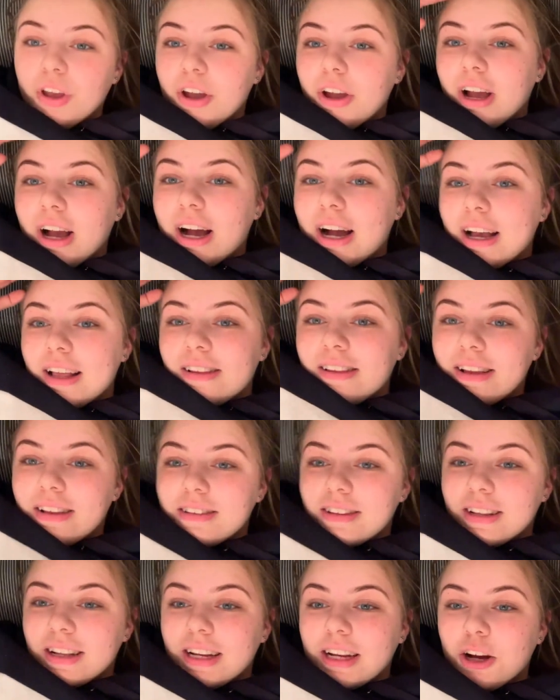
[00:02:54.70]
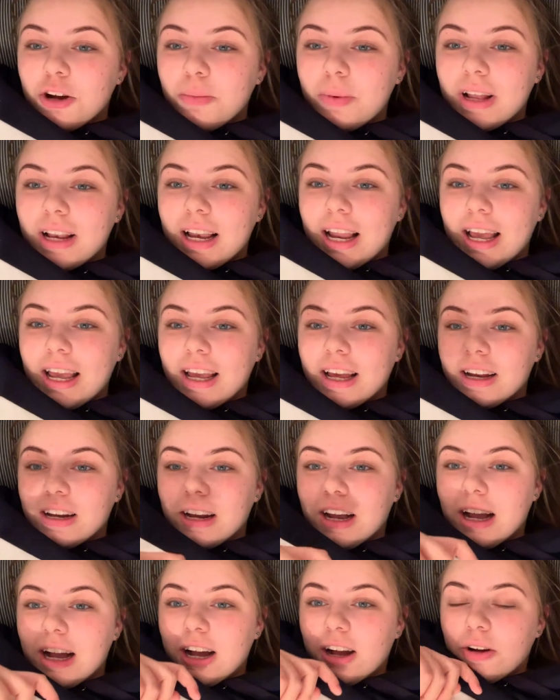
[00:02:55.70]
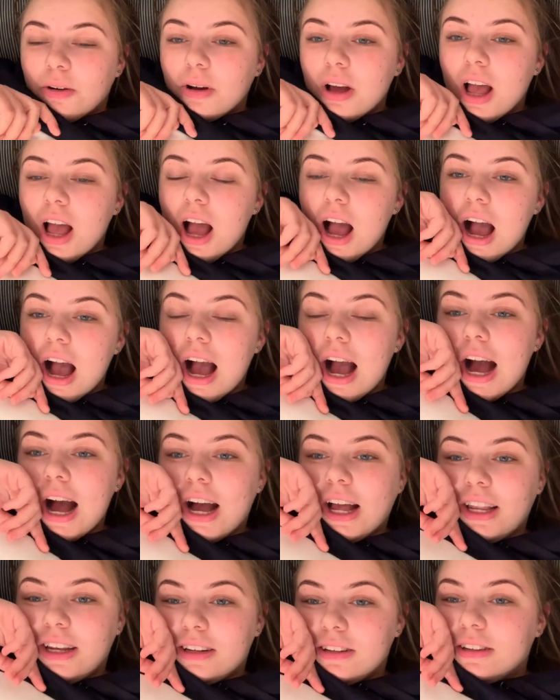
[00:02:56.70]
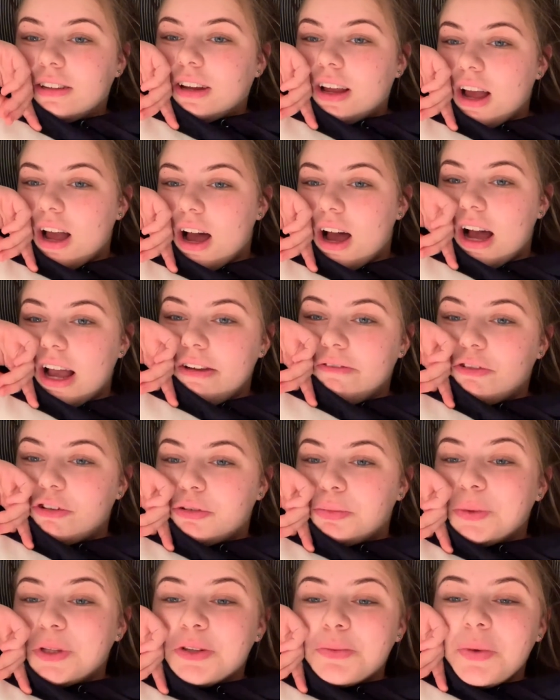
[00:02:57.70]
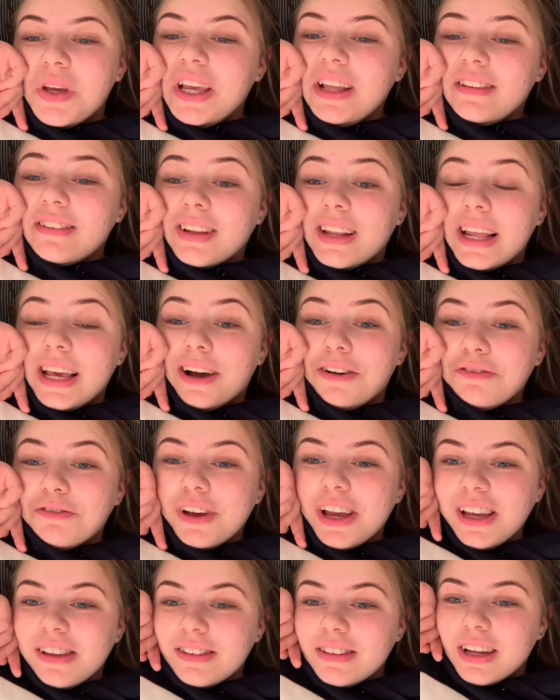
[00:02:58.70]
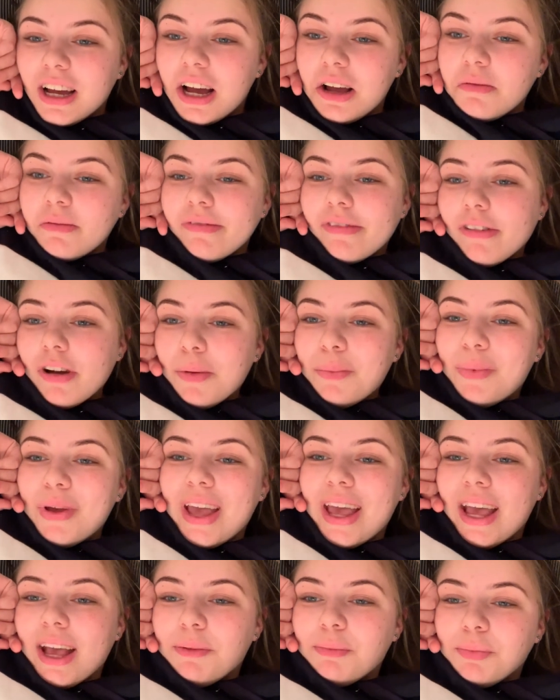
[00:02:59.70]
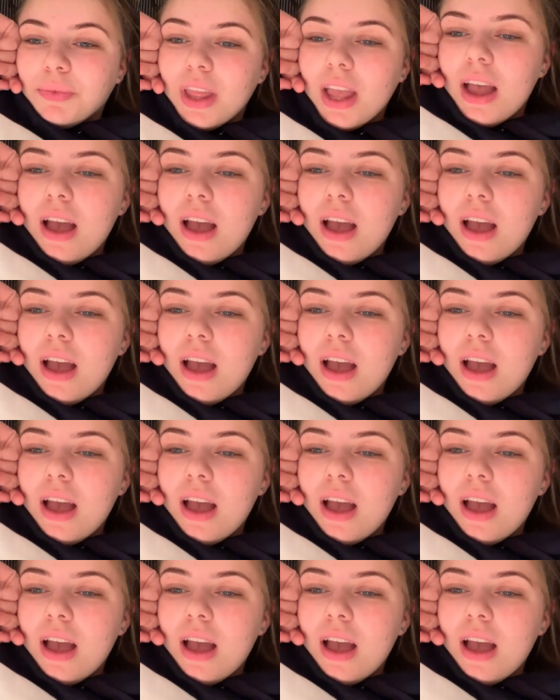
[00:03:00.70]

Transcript: So guys, it's a little bit later now and I've just been speaking to Lee on FaceTime for a bit